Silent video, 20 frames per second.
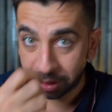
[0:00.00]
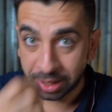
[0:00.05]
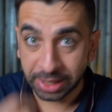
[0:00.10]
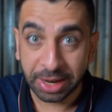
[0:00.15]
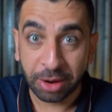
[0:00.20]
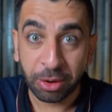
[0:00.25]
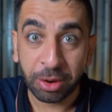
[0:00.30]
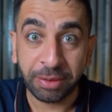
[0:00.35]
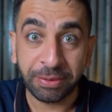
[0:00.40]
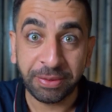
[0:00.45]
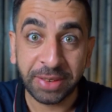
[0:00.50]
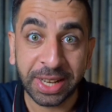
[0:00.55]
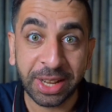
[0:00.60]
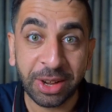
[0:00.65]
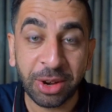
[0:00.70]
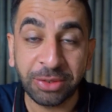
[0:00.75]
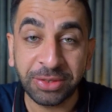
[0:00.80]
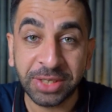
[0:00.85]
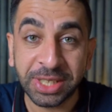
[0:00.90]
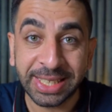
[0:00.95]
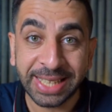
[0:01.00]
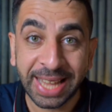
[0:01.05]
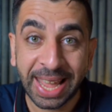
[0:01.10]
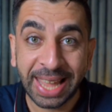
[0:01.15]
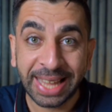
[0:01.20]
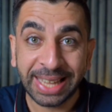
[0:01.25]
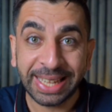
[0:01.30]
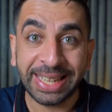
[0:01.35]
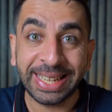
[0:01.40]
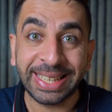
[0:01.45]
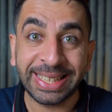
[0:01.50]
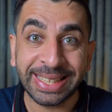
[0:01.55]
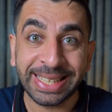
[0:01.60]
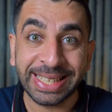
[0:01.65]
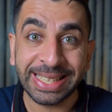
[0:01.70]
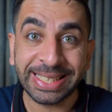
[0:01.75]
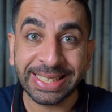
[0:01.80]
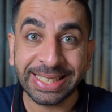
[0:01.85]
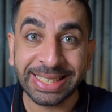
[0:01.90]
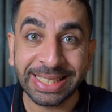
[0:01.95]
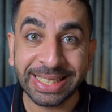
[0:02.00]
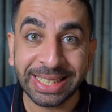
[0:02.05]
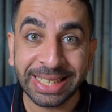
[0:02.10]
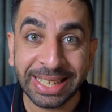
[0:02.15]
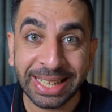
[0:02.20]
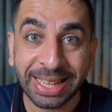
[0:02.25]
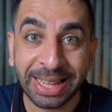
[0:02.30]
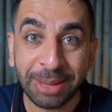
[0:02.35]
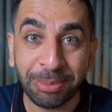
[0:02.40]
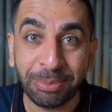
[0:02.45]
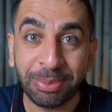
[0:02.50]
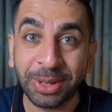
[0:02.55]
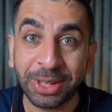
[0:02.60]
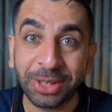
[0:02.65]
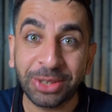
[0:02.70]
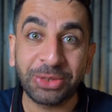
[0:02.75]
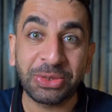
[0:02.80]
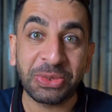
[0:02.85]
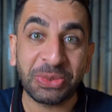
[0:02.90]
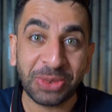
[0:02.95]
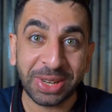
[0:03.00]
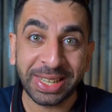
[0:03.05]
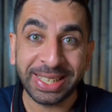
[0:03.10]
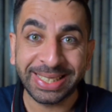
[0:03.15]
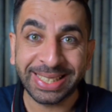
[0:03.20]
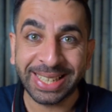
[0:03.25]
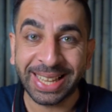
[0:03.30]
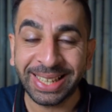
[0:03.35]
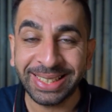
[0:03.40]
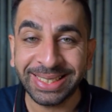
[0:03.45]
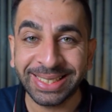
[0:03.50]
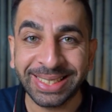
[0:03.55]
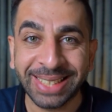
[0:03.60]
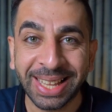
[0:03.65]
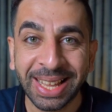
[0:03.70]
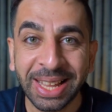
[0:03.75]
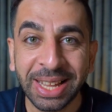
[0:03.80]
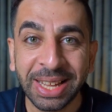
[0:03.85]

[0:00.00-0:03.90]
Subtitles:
In our video of today, in this clip, greetings.